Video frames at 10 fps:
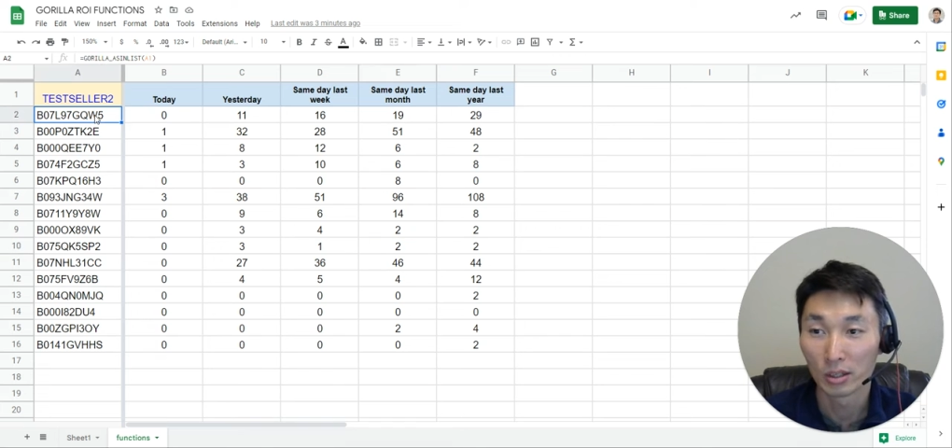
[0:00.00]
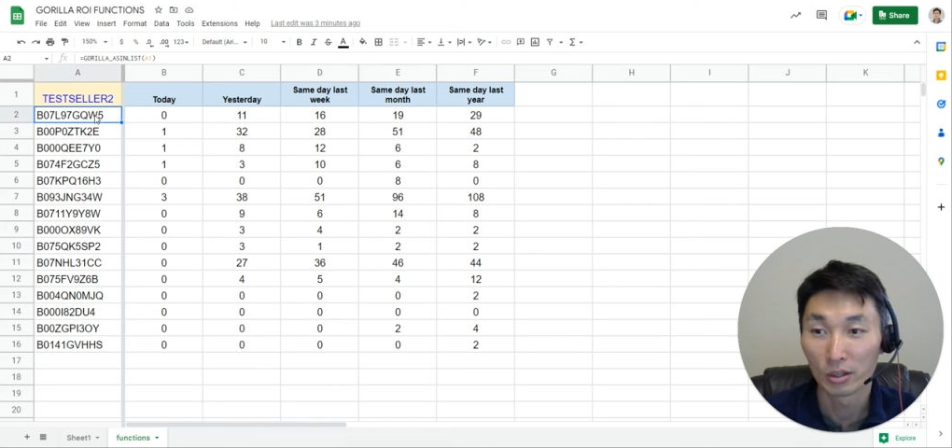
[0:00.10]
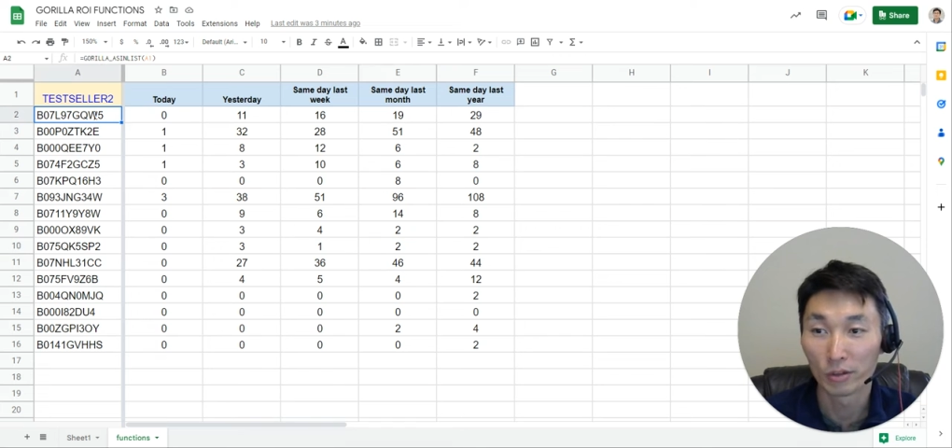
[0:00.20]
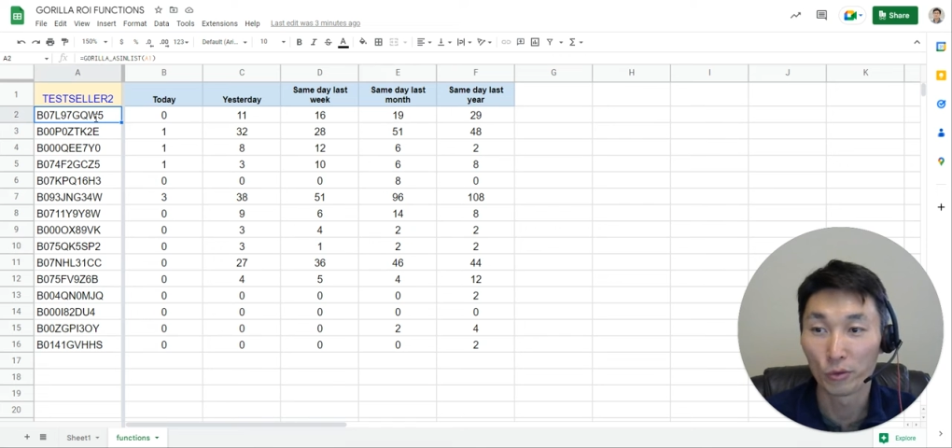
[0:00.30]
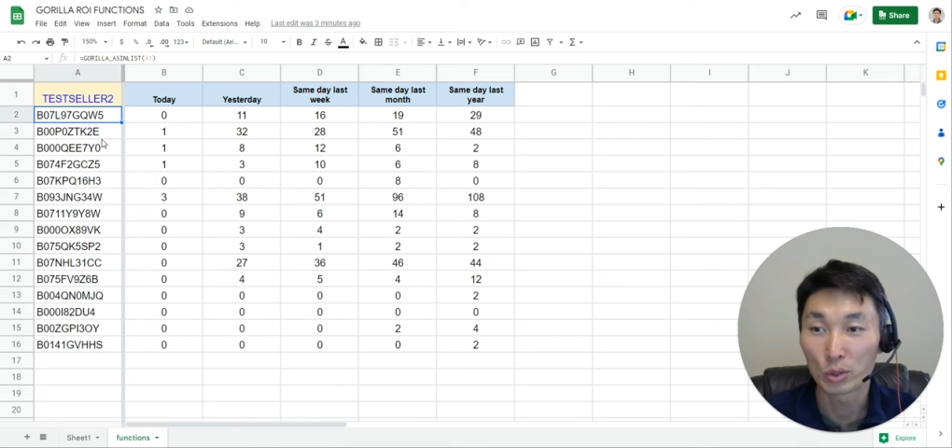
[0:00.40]

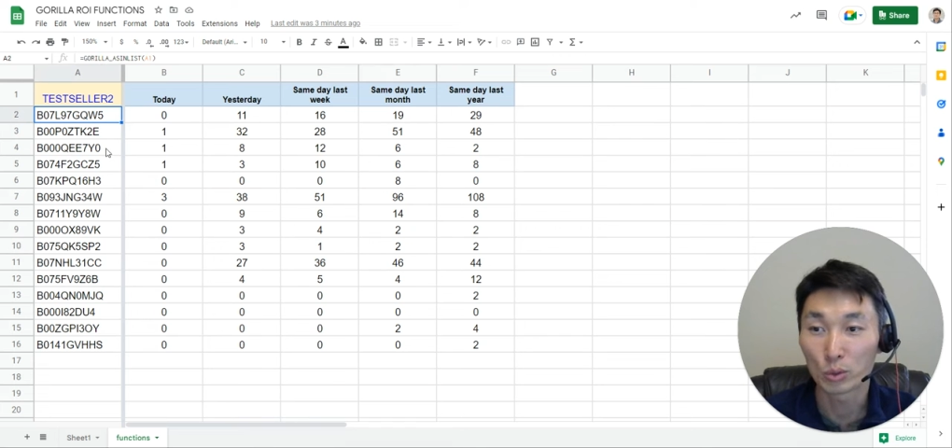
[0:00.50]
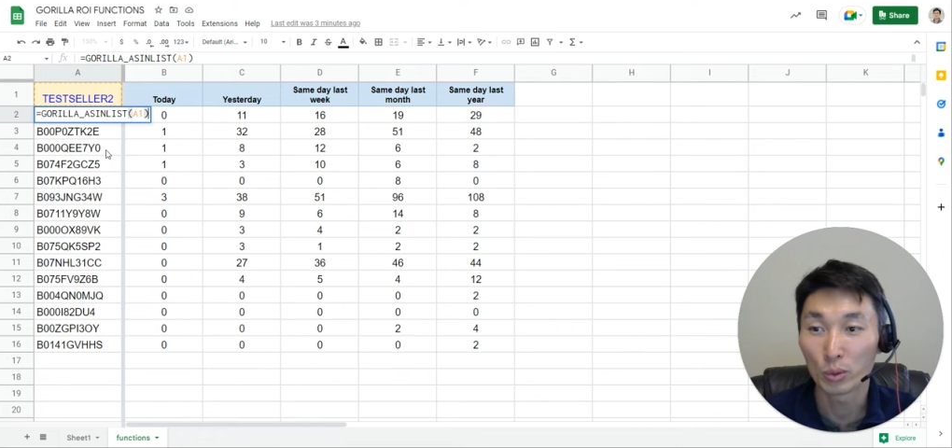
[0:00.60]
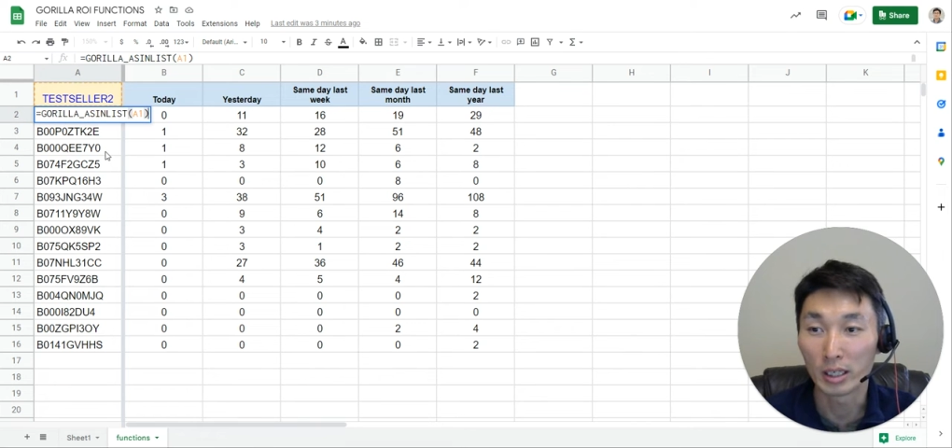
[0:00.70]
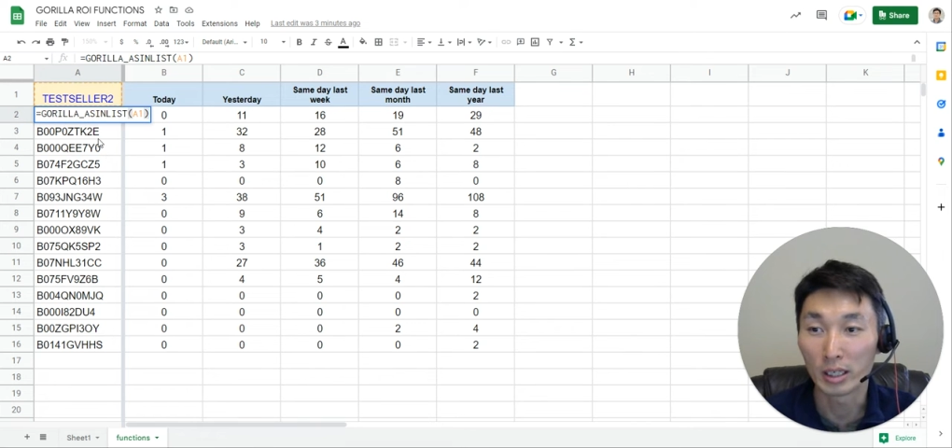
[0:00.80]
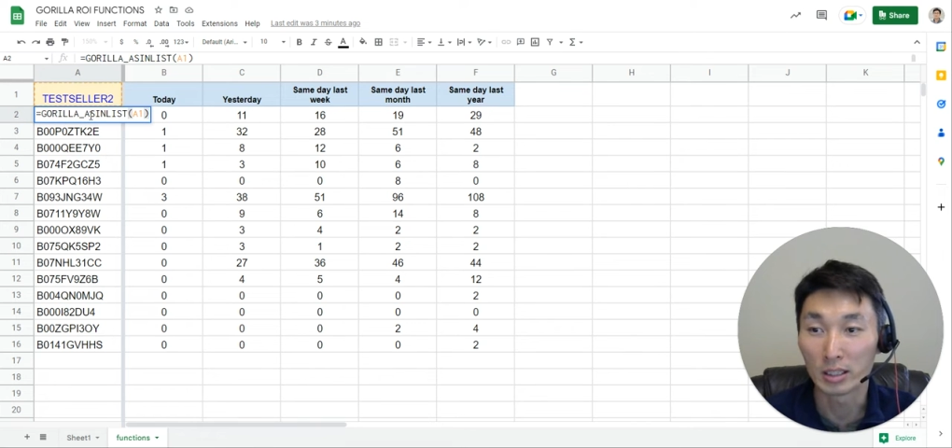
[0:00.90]
The first
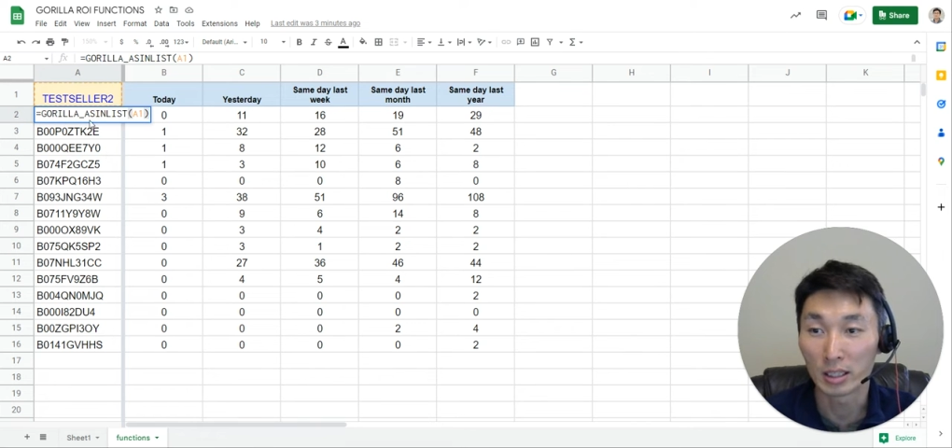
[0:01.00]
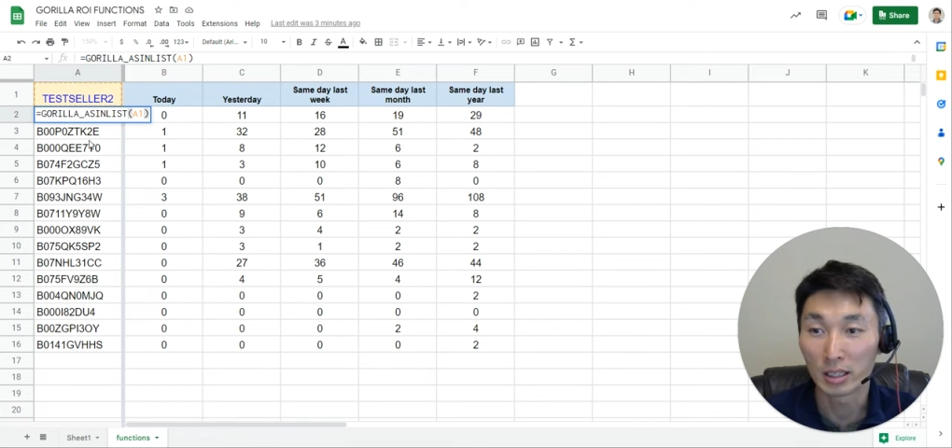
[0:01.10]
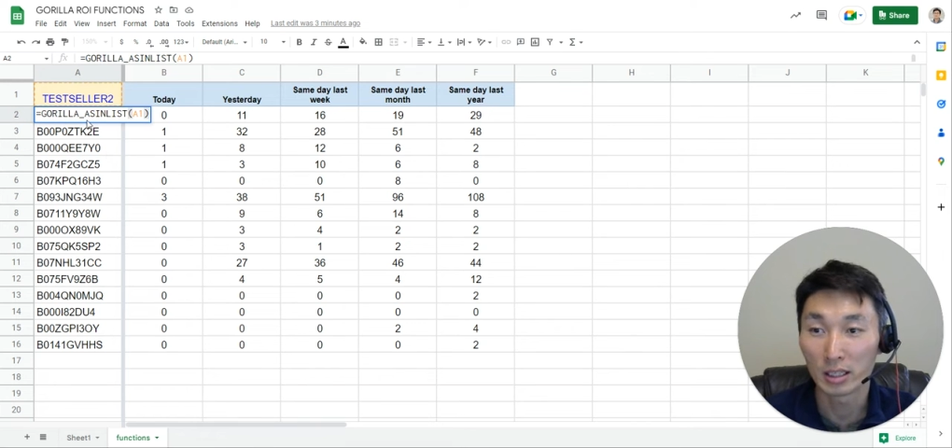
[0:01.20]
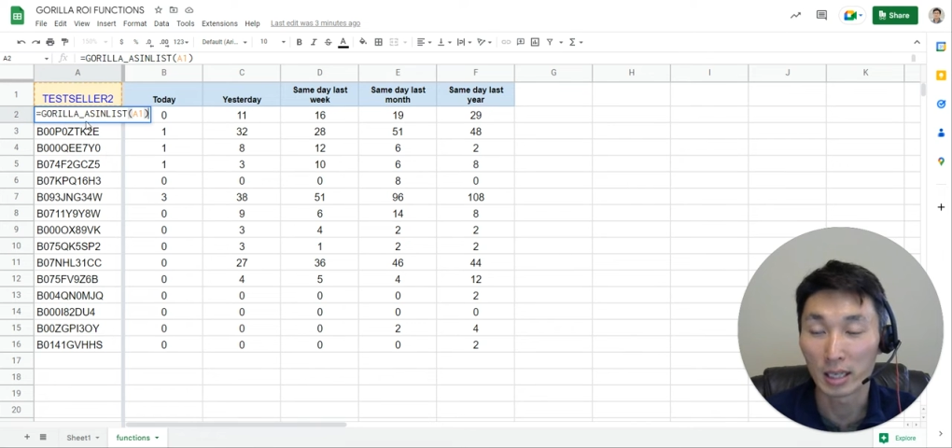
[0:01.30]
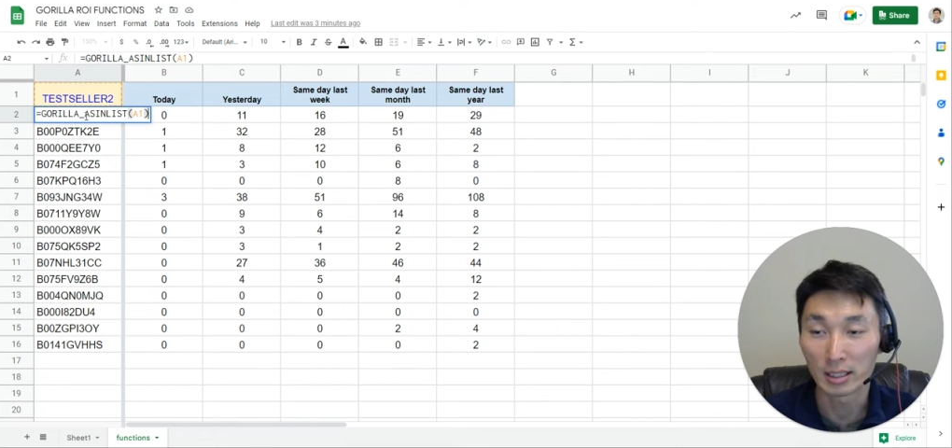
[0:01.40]
one is
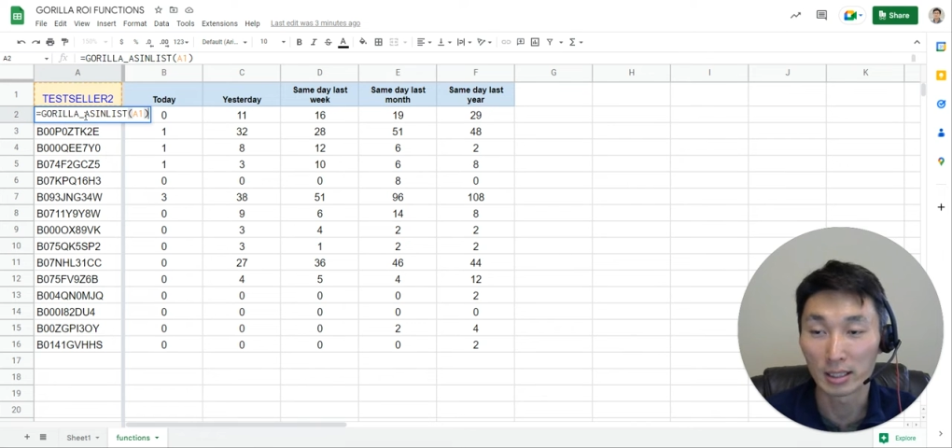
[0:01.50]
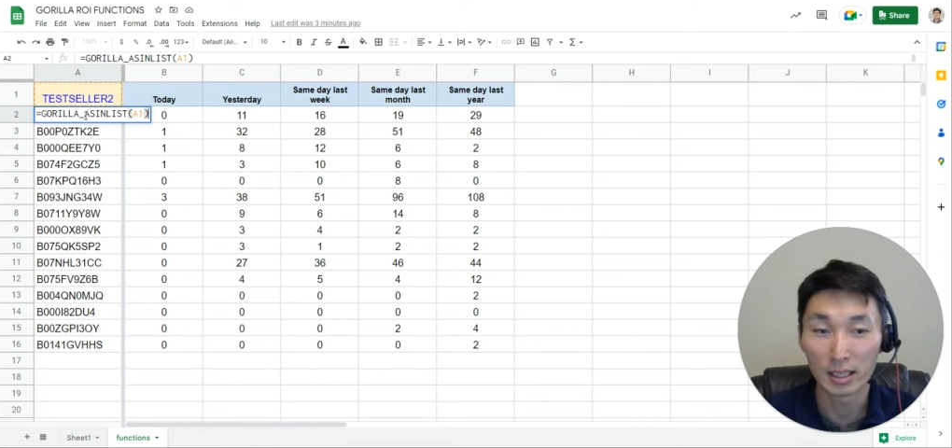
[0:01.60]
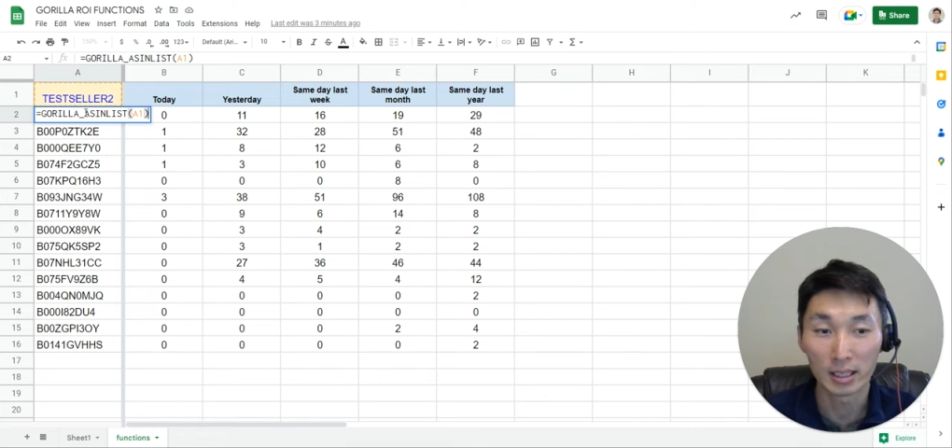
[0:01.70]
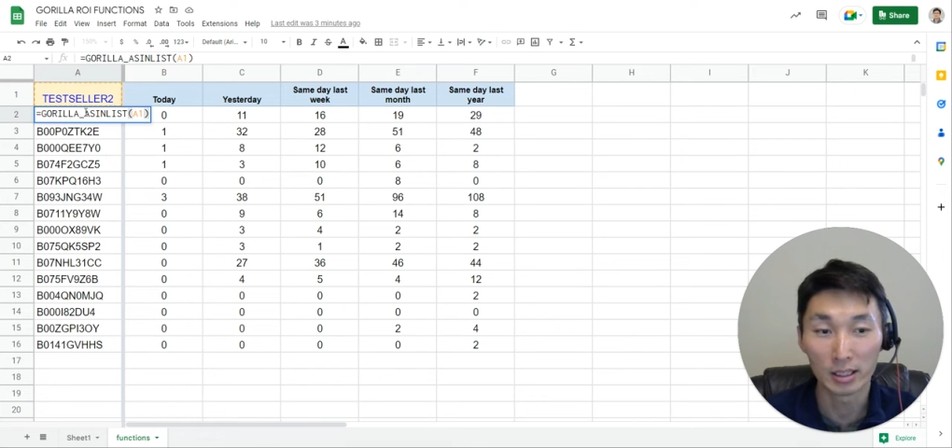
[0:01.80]
here, as I said,